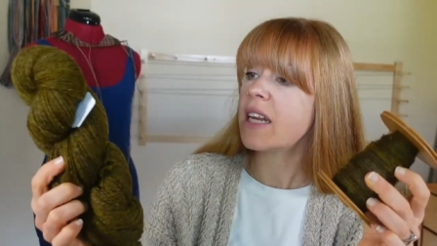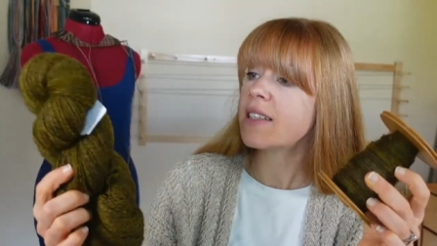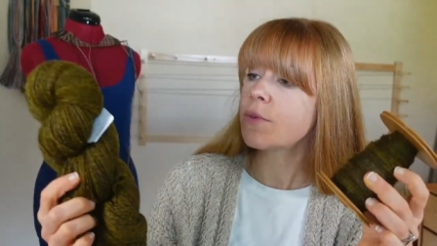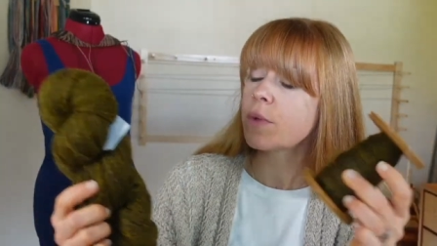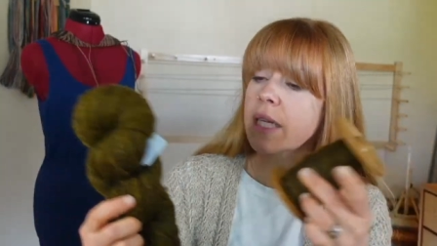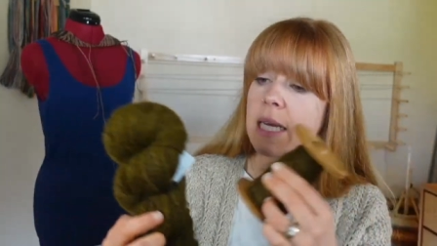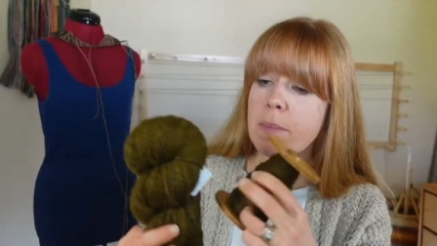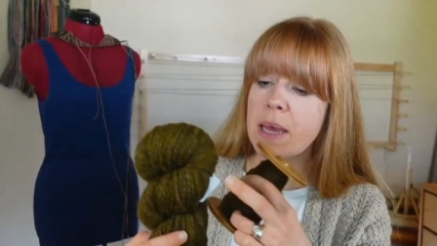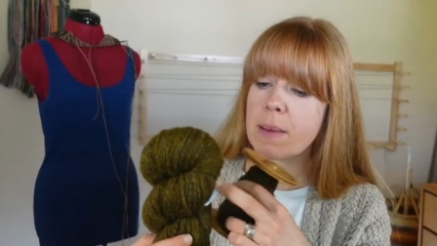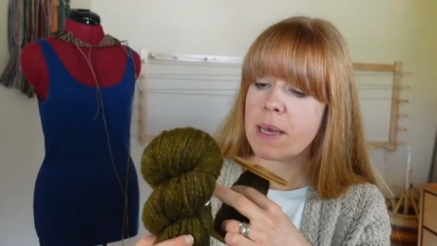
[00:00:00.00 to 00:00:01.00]
that isn't really
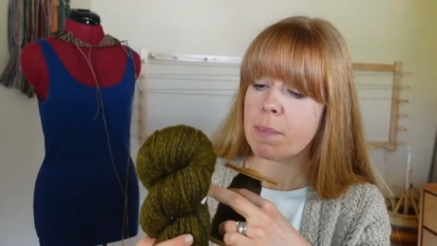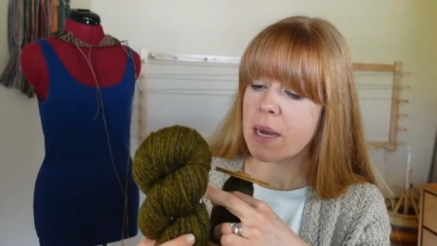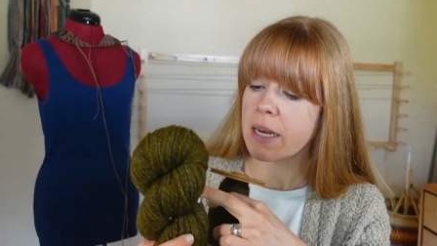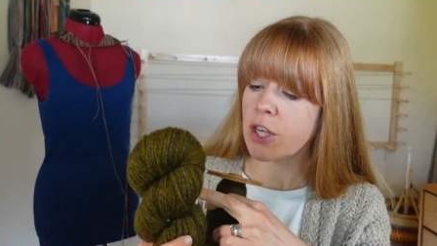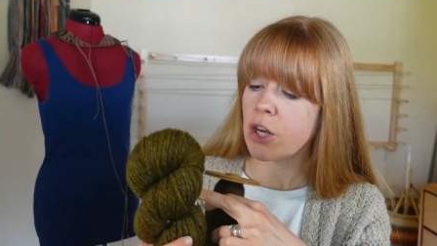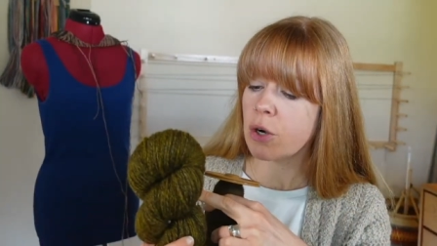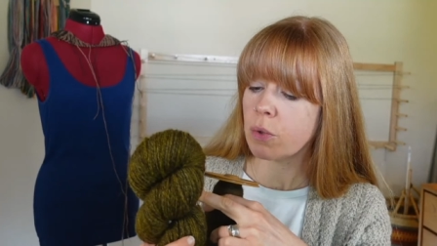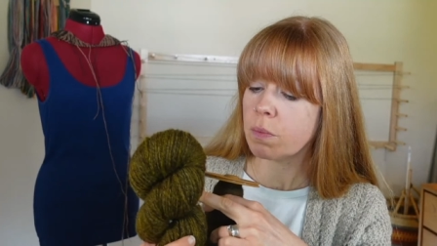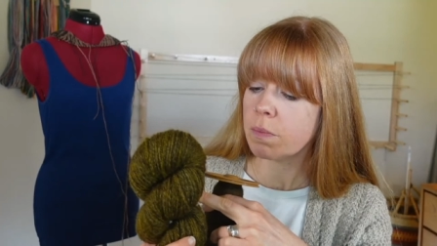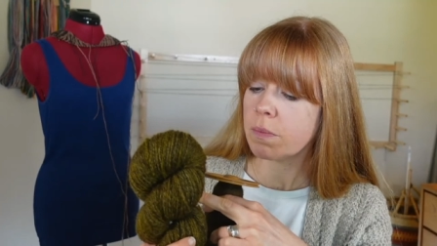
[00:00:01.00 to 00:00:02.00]
a baby, but you
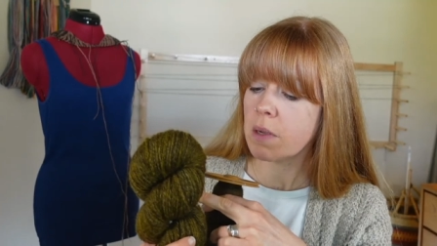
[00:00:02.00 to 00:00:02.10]
know,